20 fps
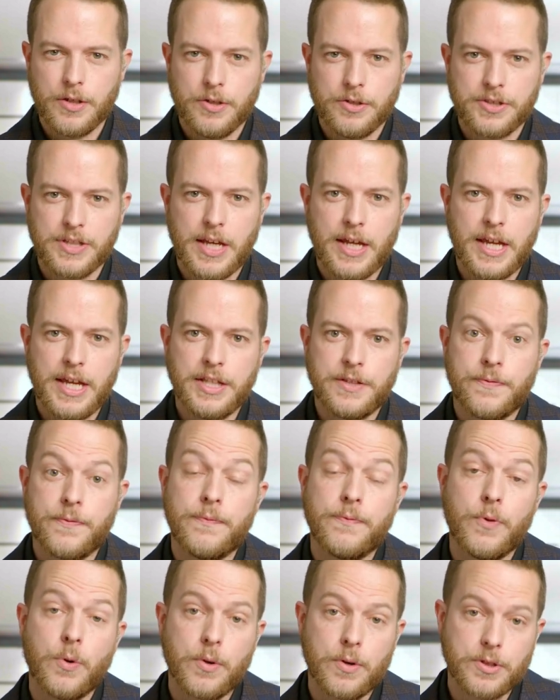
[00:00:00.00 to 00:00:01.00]
But you're saying it's
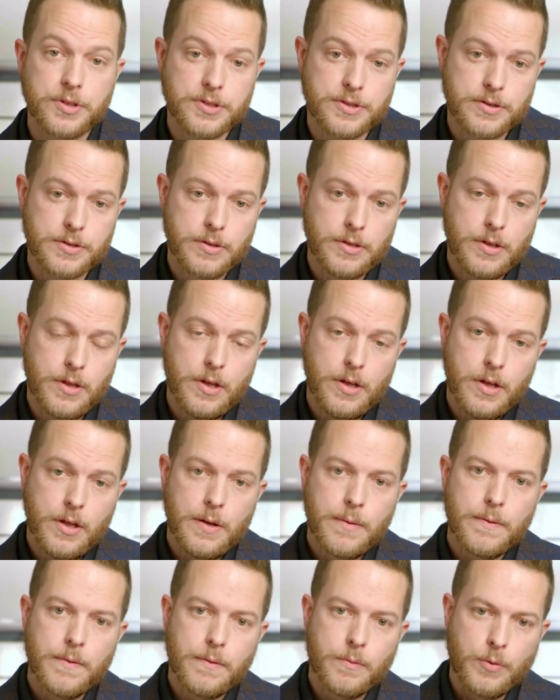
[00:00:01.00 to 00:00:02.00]
forced,
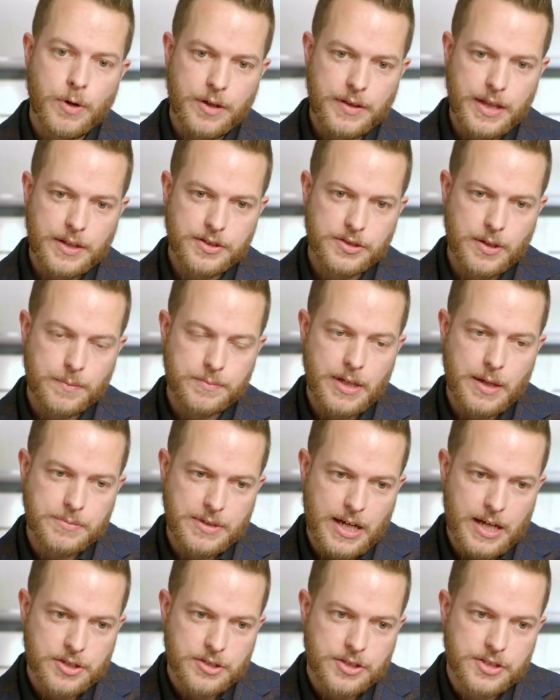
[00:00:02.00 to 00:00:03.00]
where they sometimes
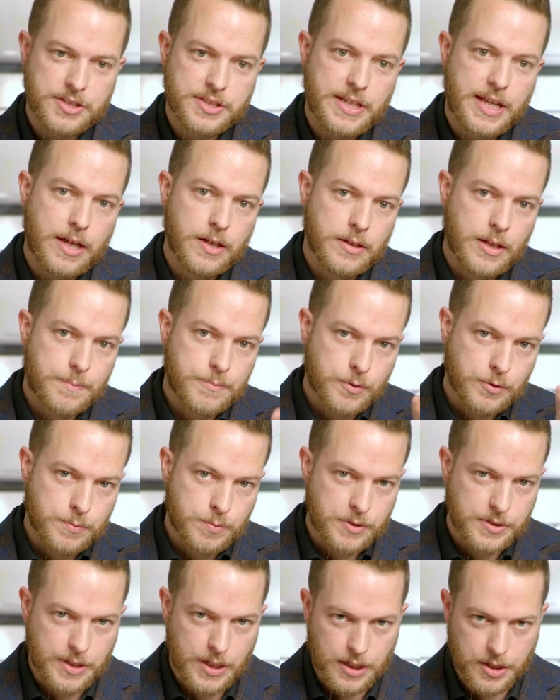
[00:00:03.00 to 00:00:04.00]
actually scale up those
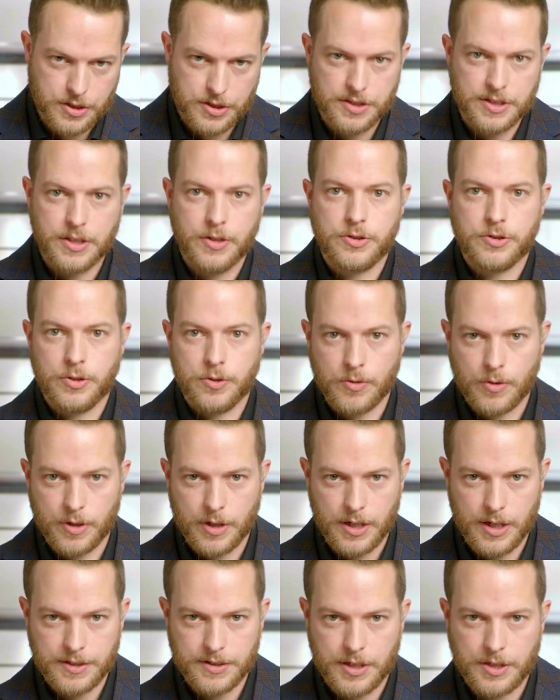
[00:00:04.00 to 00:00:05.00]
percentages in certain
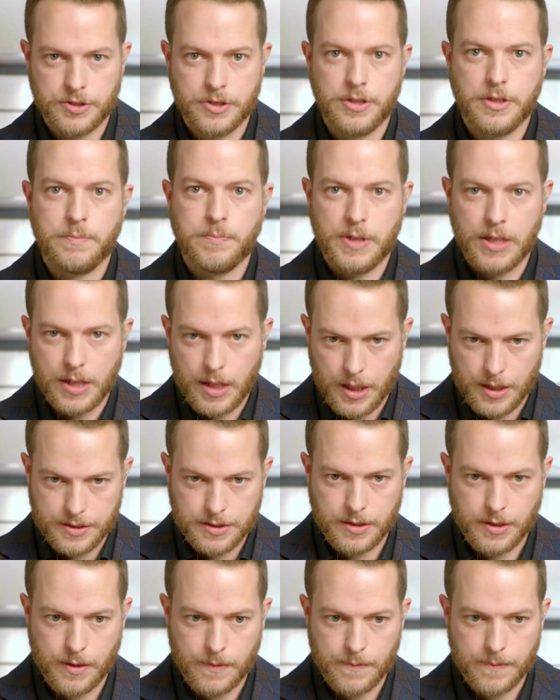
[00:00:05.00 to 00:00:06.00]
organizations
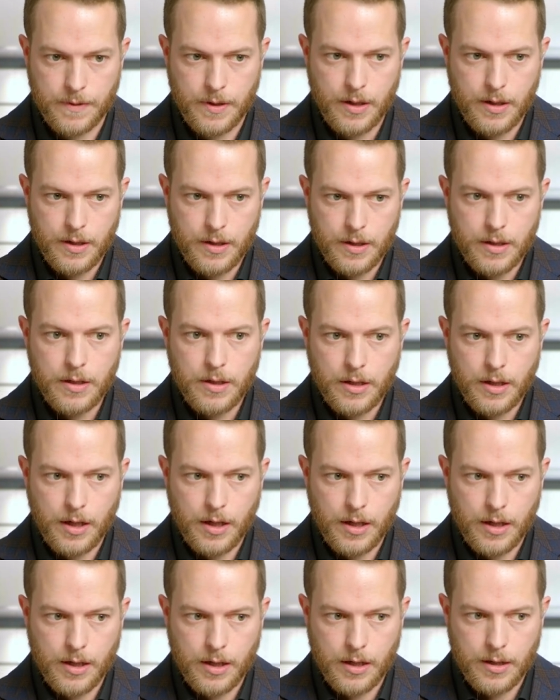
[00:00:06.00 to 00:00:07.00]
because of
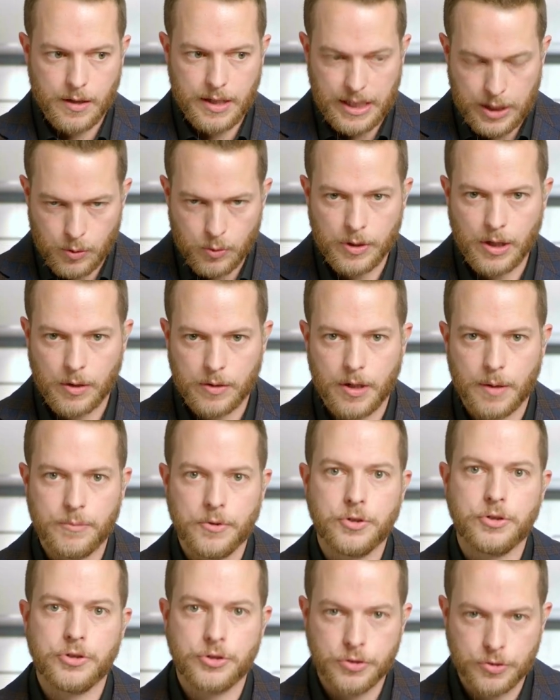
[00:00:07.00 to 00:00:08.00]
equal outcome.
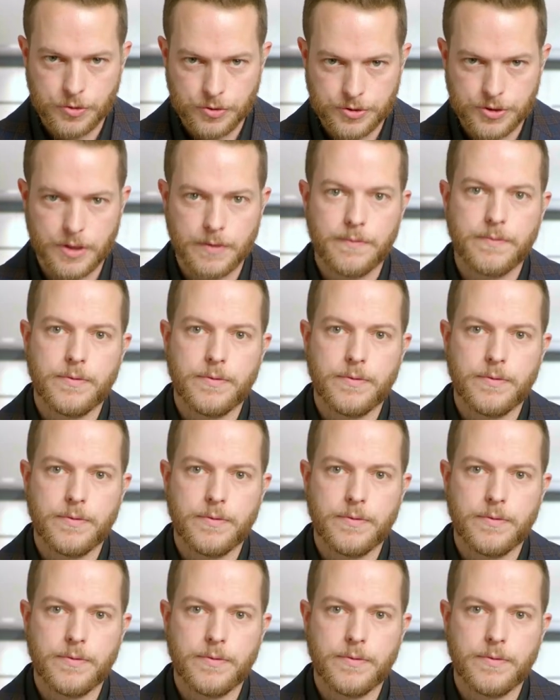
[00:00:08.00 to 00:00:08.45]
They're choosing